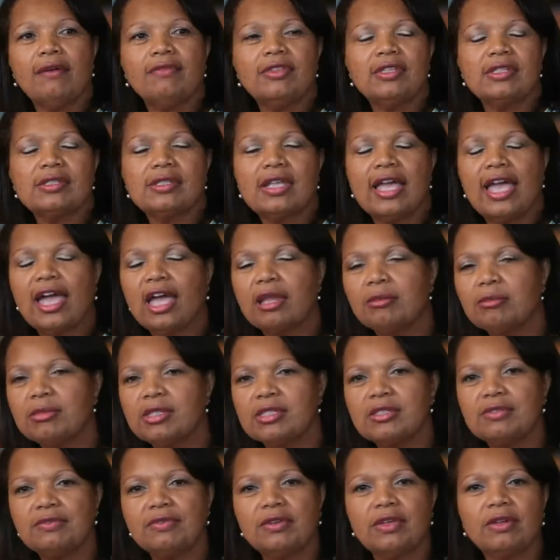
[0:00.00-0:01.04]
this
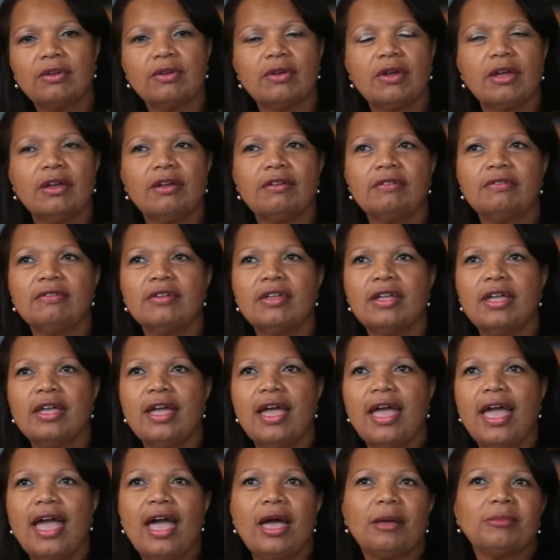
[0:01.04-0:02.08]
atmosphere of
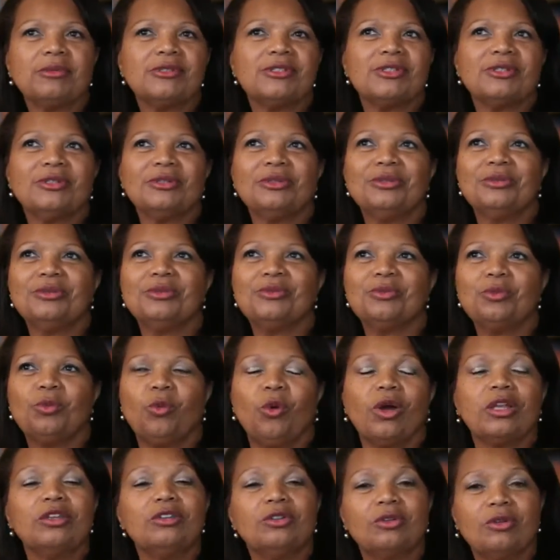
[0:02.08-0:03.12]
absolute
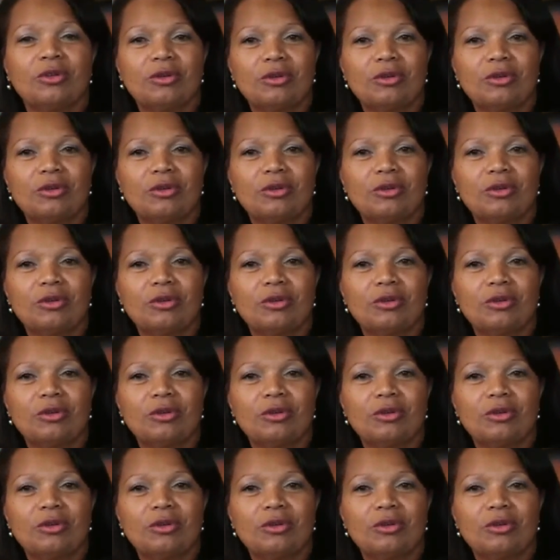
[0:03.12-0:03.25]
wonder.